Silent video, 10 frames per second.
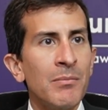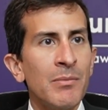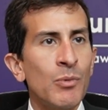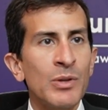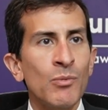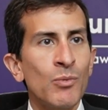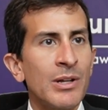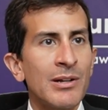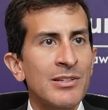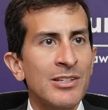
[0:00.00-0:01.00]

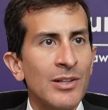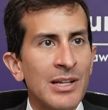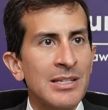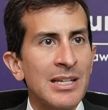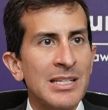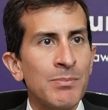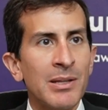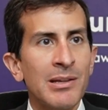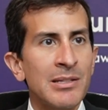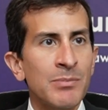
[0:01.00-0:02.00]
which still exists,
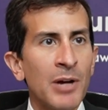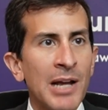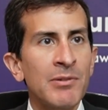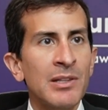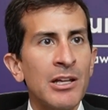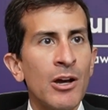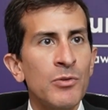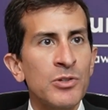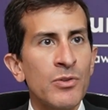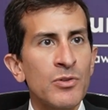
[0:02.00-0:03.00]
but it's privately
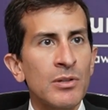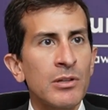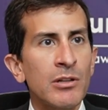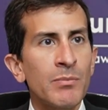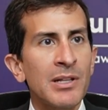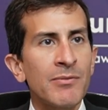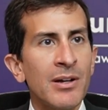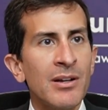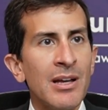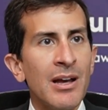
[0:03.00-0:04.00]
owned, so there's a little bit of
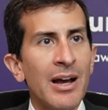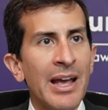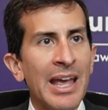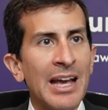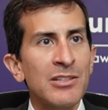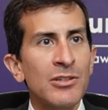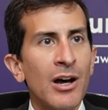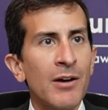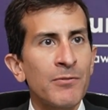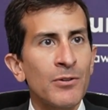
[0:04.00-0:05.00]
a
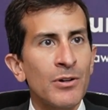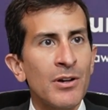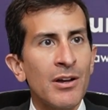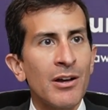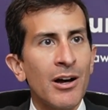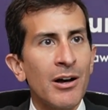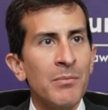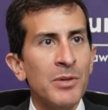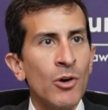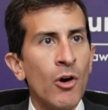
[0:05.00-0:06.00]
hands-off or
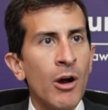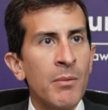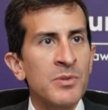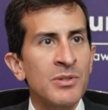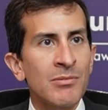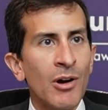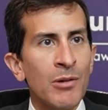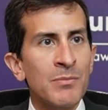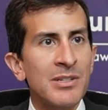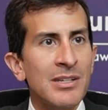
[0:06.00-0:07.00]

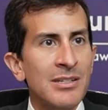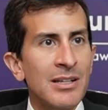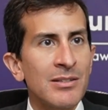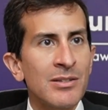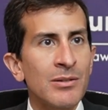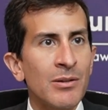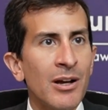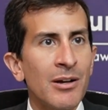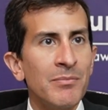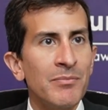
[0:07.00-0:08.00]
arm's distance
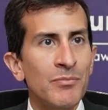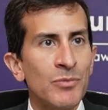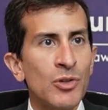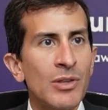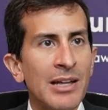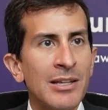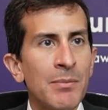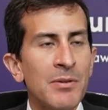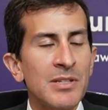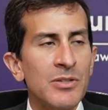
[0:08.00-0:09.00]
to that
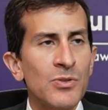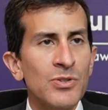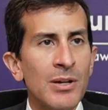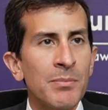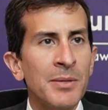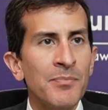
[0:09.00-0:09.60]
type of censorship.